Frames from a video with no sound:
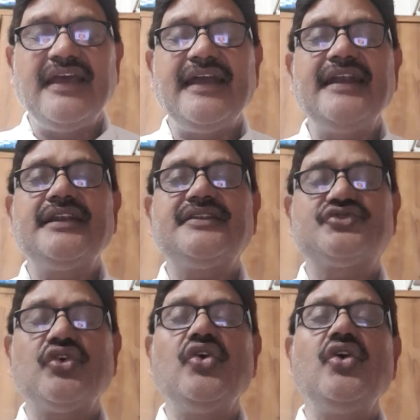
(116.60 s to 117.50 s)
And
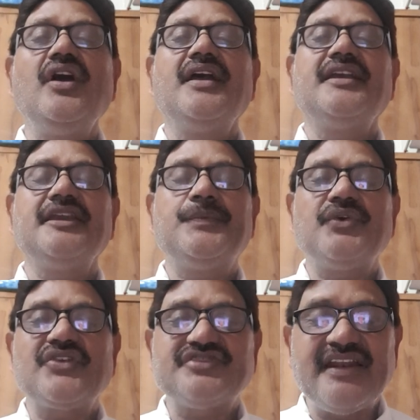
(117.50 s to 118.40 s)
so if
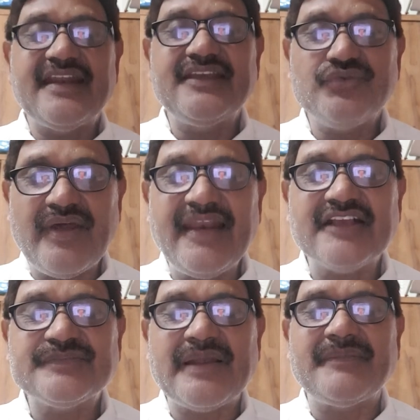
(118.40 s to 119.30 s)
your salary is 1
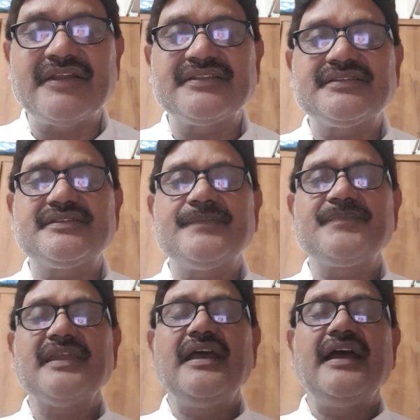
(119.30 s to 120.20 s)
lakh per month,
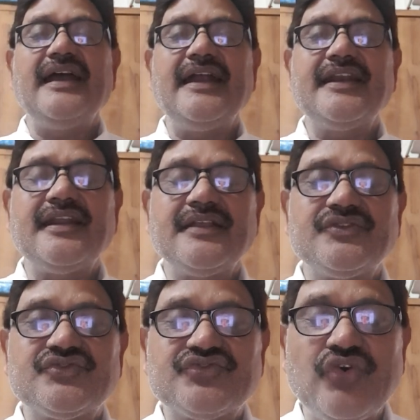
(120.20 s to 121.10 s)
and
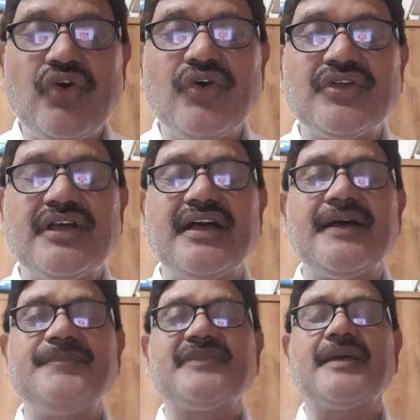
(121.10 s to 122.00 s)

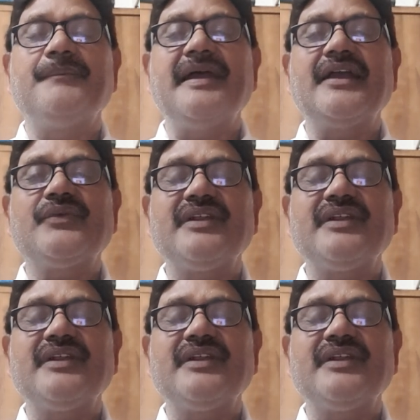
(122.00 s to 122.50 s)
so bank will